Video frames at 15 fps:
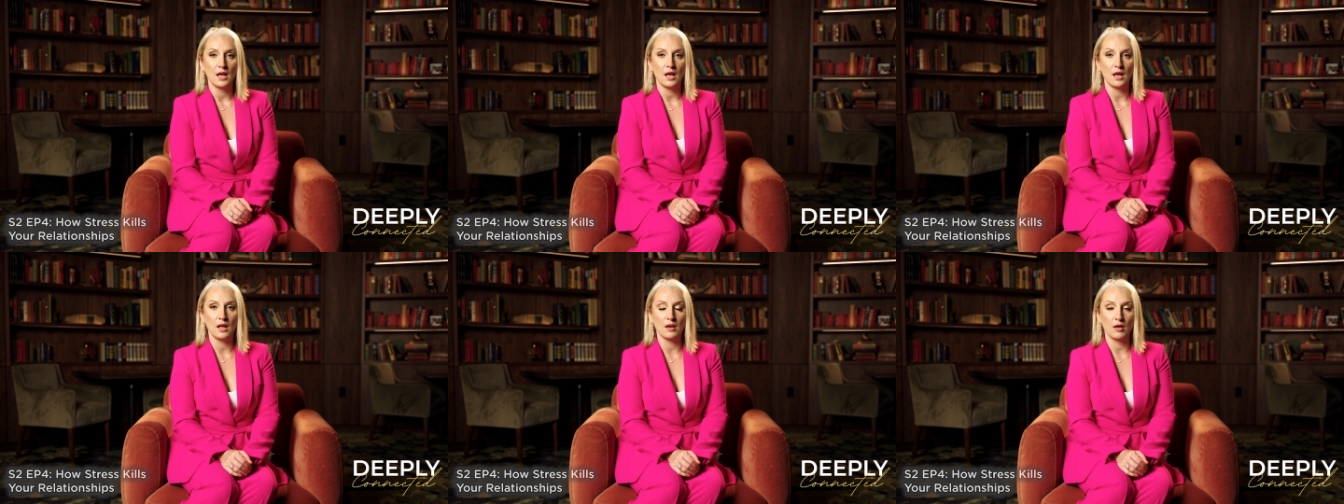
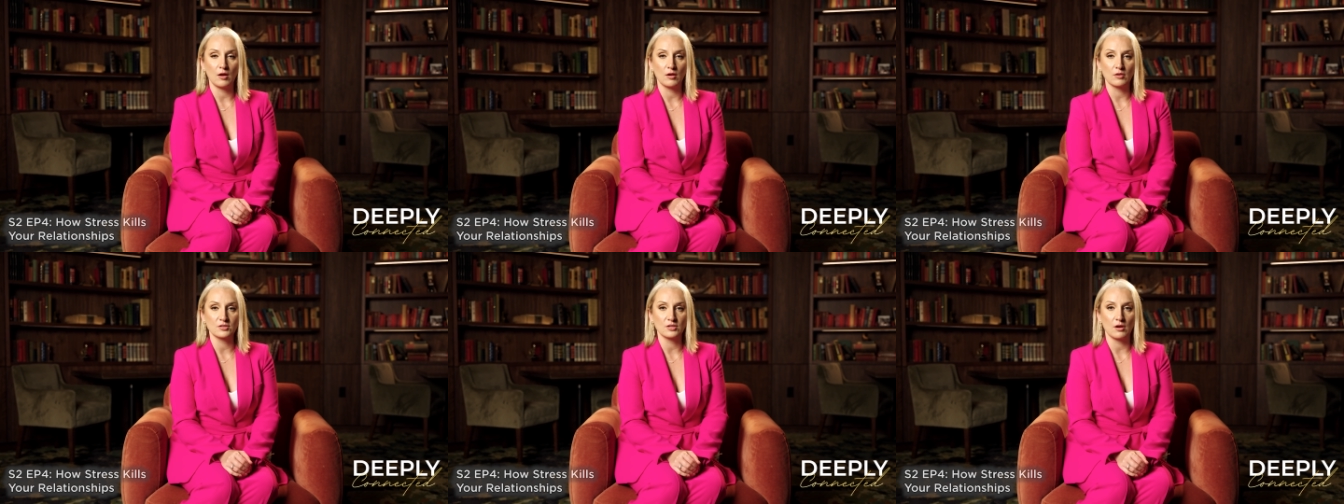a
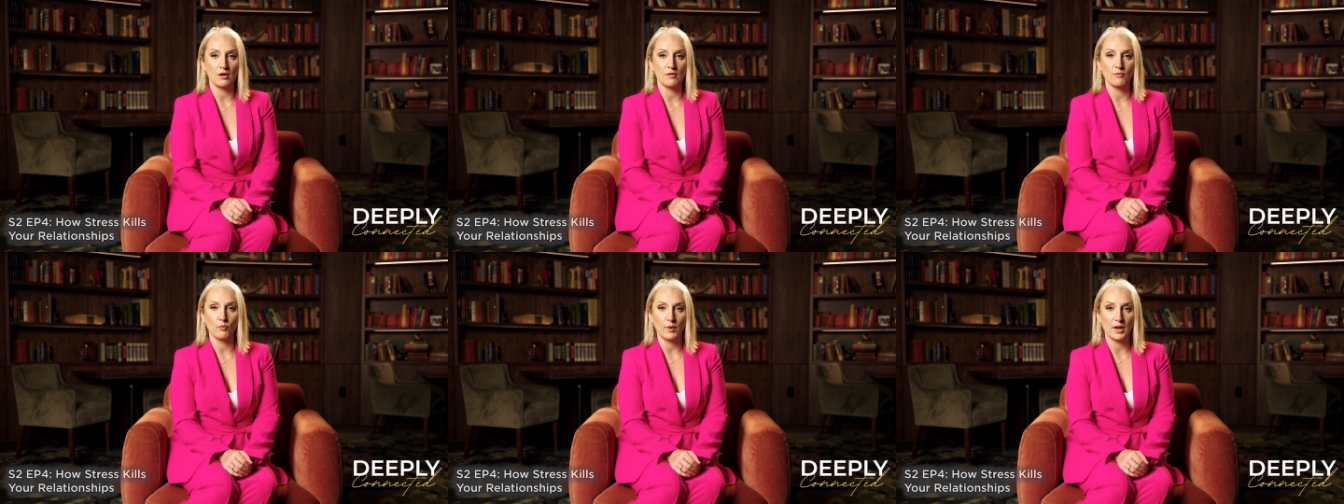lot
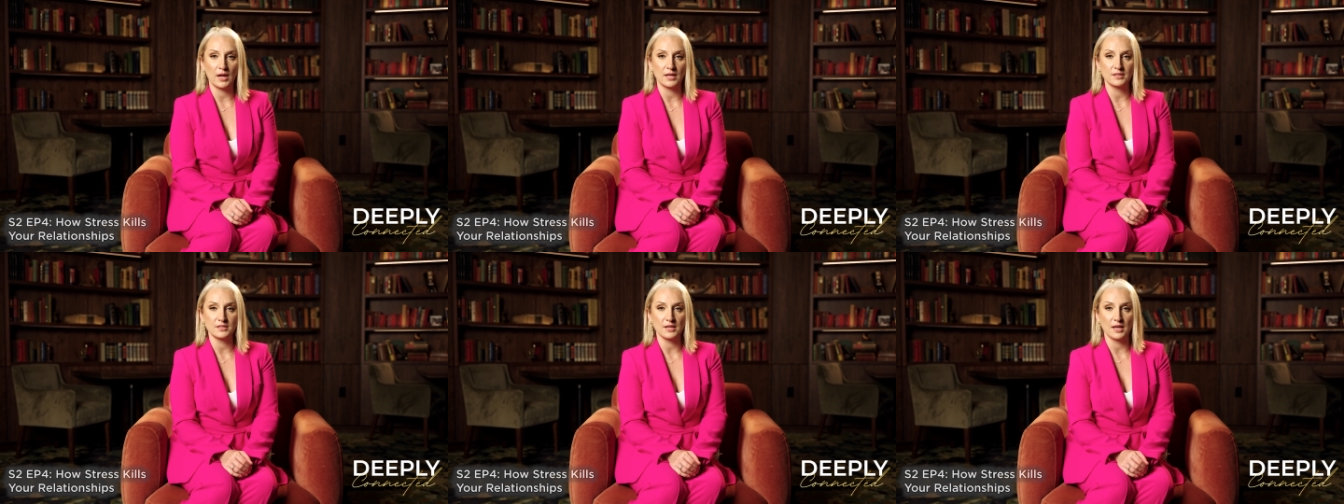of
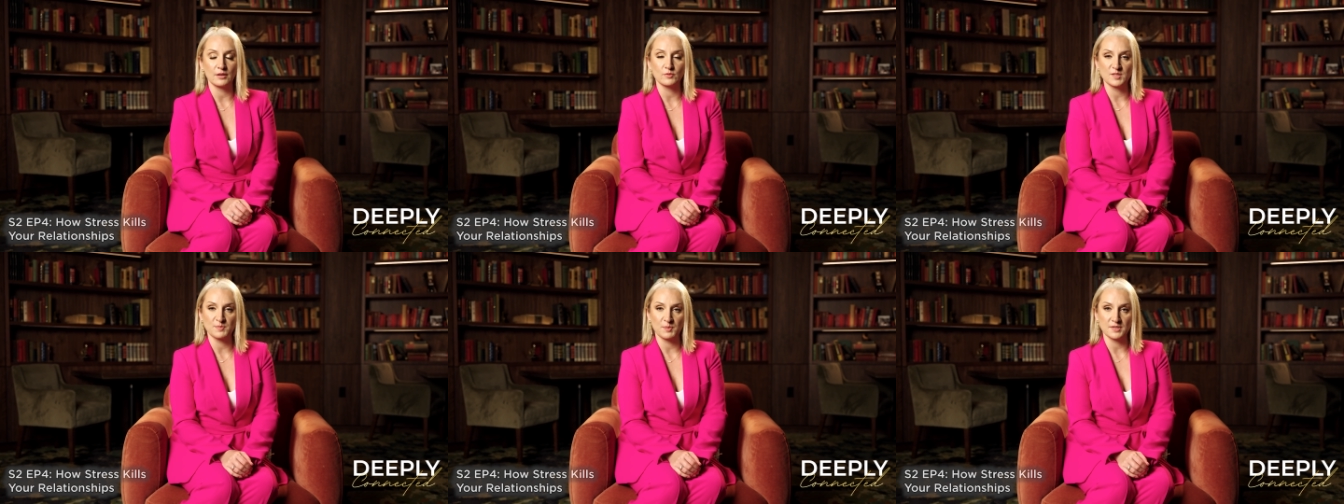weight and
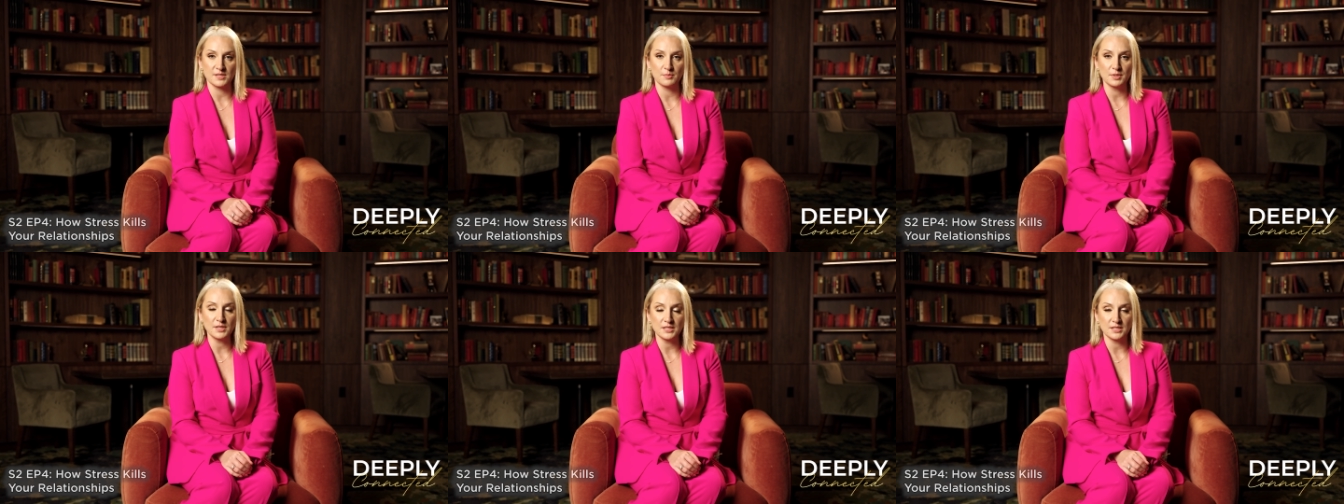
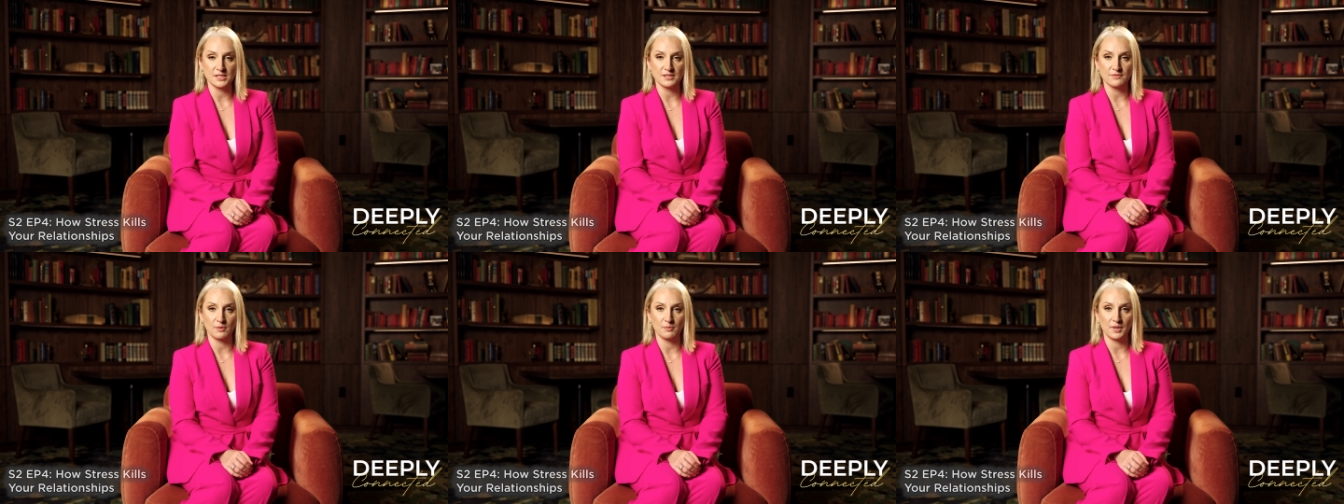
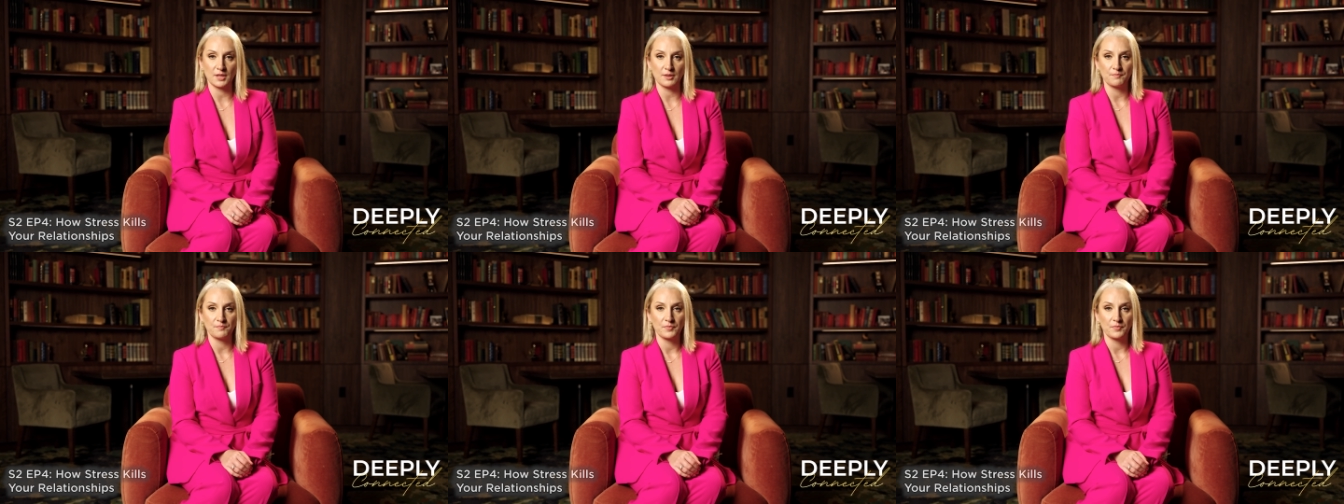responsibilities from me.